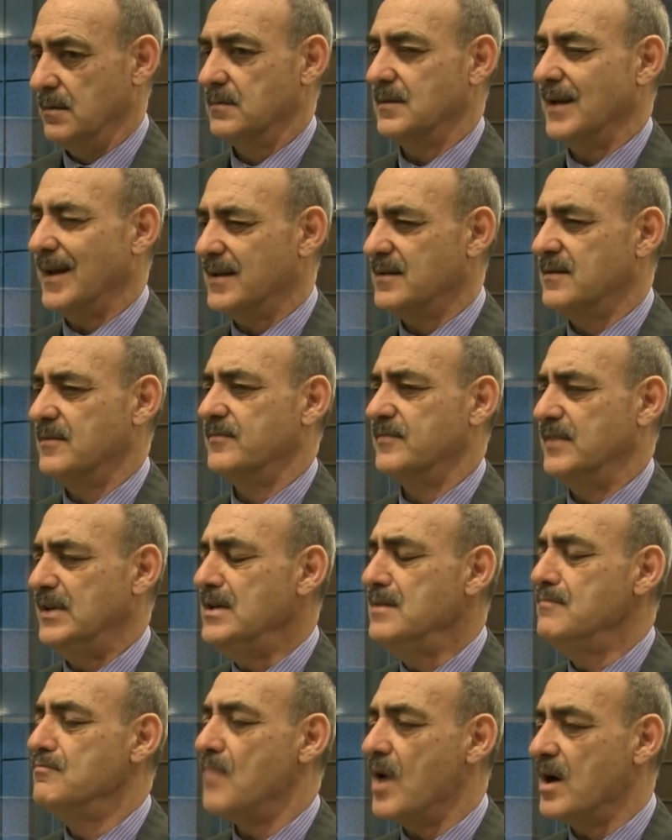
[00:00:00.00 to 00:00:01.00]
that
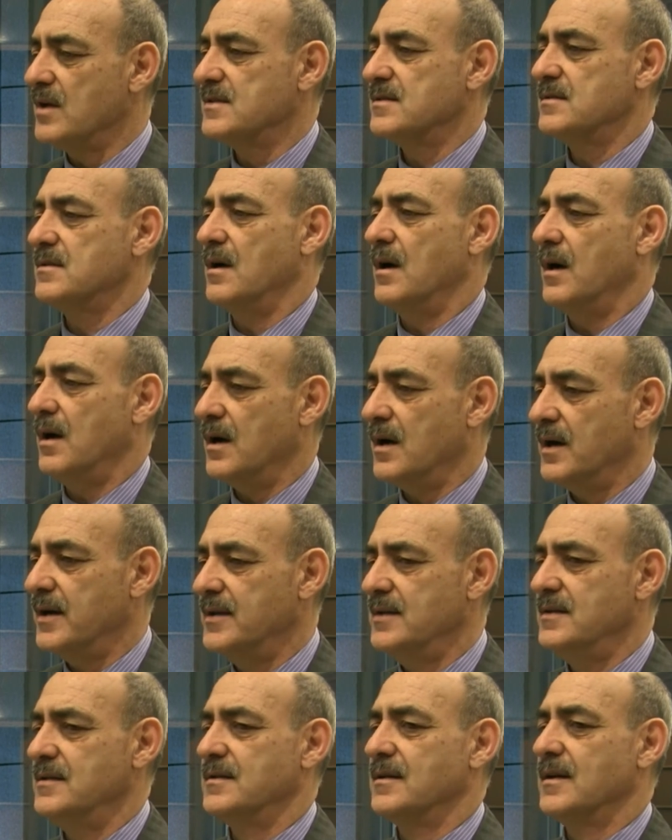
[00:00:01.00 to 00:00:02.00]
we must
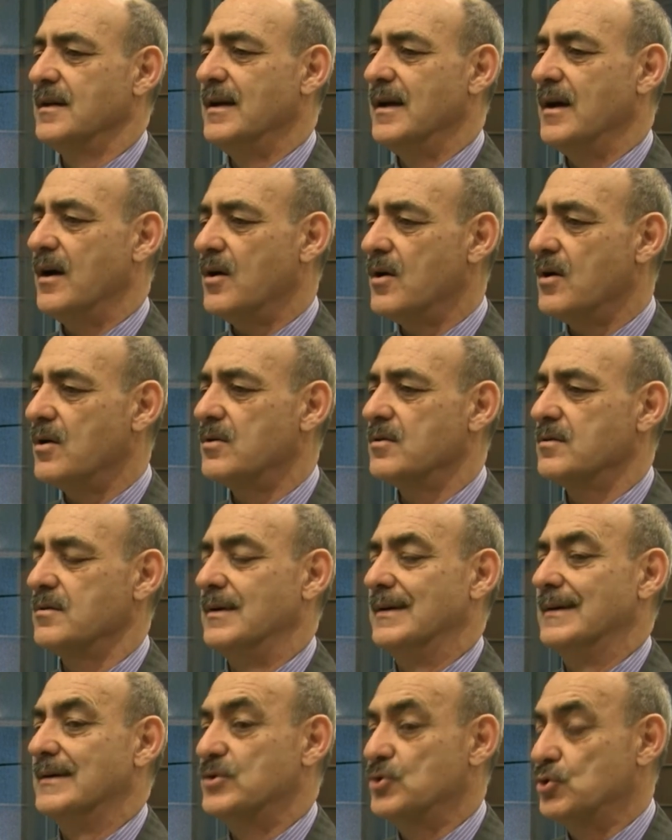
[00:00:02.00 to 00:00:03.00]
hide our
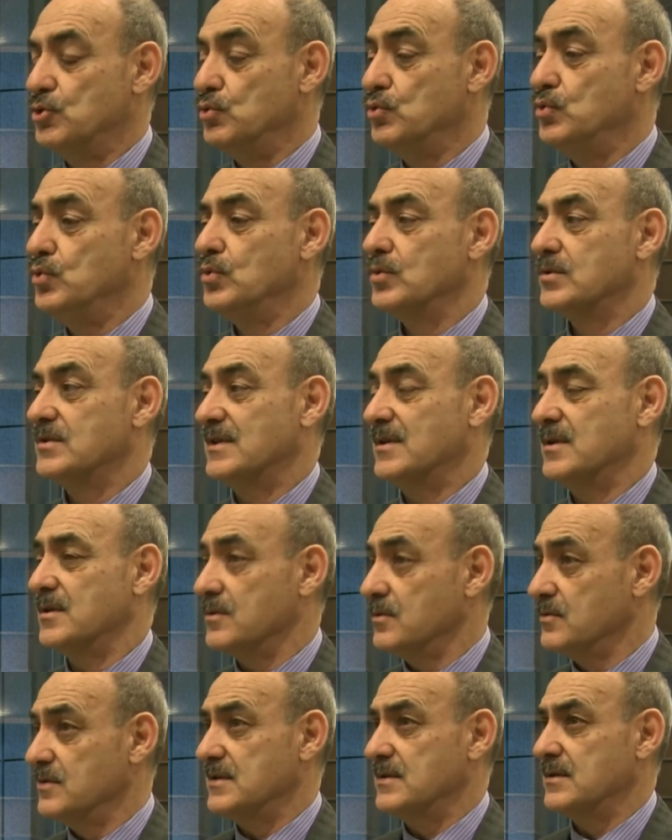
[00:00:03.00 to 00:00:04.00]
true
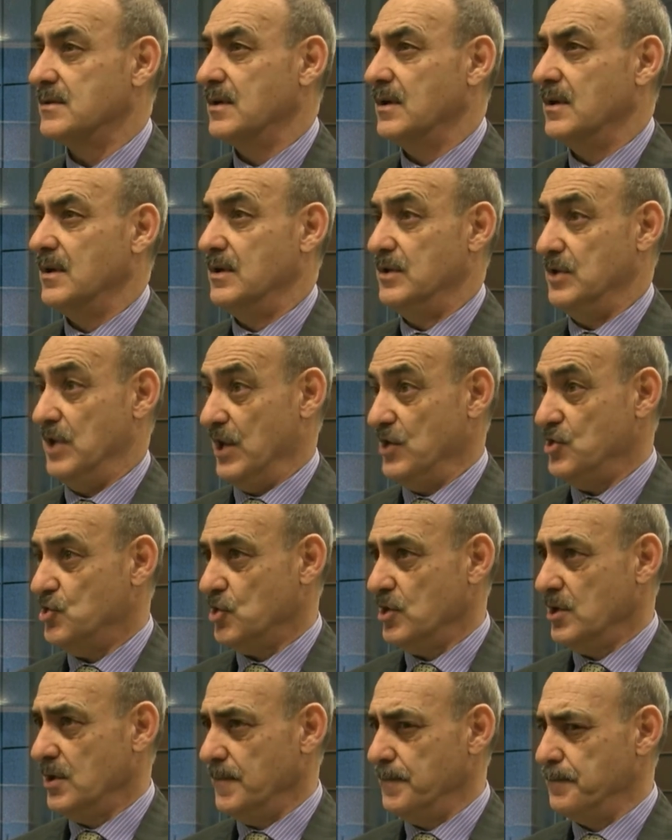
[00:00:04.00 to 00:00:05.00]
terrorist
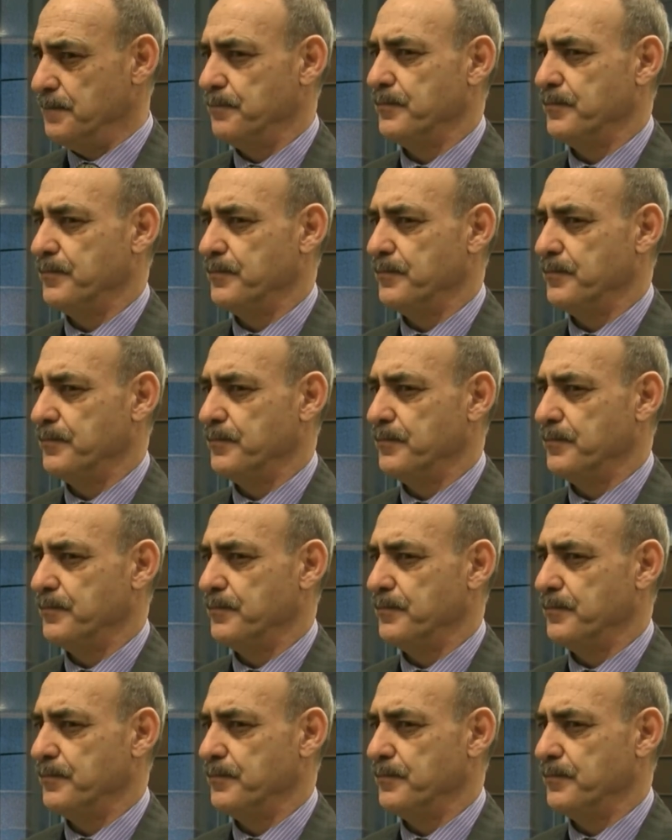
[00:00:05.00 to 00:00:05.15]
nature,